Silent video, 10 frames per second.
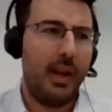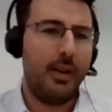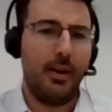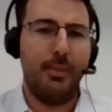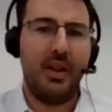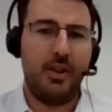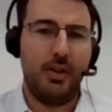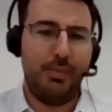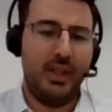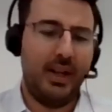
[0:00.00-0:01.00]
mothership
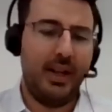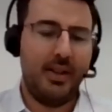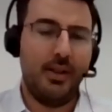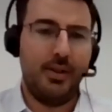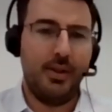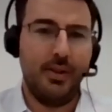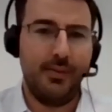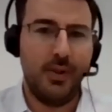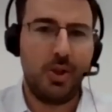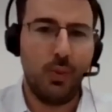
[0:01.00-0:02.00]
basically tells the
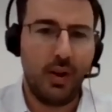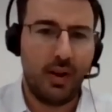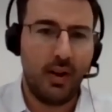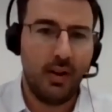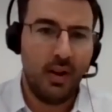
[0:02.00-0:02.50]
virtual worker,